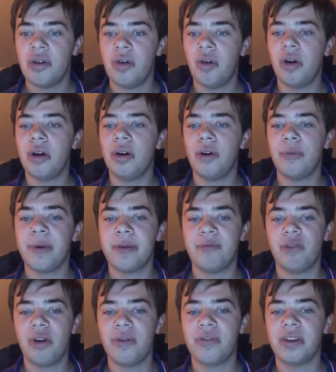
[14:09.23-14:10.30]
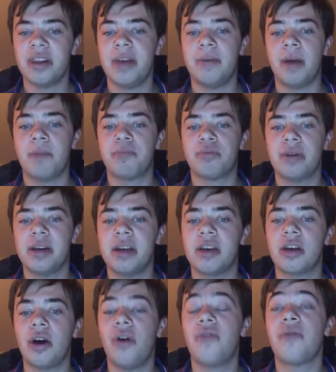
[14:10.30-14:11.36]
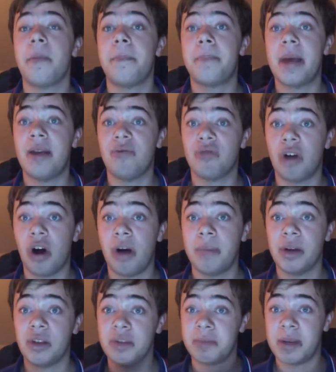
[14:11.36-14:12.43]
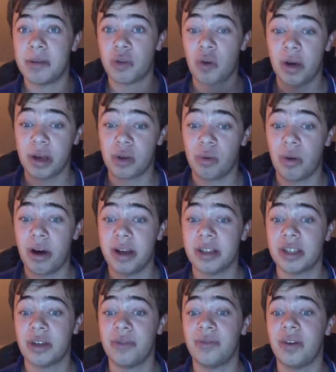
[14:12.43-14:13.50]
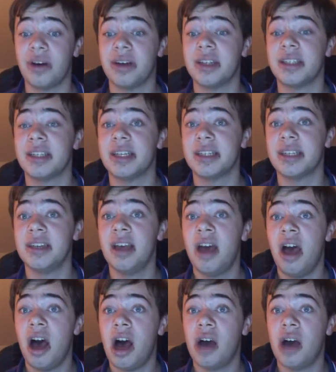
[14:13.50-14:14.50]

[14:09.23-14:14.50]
Not a lot went wrong for them. A brilliant goal from Ben Rama, who's been quite quiet so far this season.